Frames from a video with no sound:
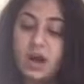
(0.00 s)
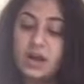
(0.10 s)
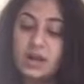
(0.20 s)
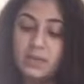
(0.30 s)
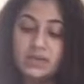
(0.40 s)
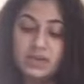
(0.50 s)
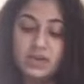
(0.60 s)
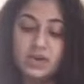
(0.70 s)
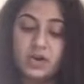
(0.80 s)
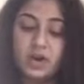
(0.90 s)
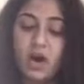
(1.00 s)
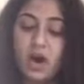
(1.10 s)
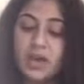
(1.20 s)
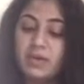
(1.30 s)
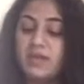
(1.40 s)
Ghana, in particular,
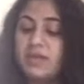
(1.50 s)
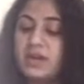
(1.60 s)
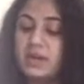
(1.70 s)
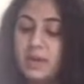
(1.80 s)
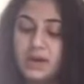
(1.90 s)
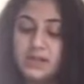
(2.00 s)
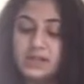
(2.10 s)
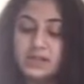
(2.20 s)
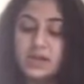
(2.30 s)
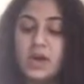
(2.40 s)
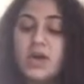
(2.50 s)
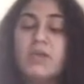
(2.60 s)
argued for their independence.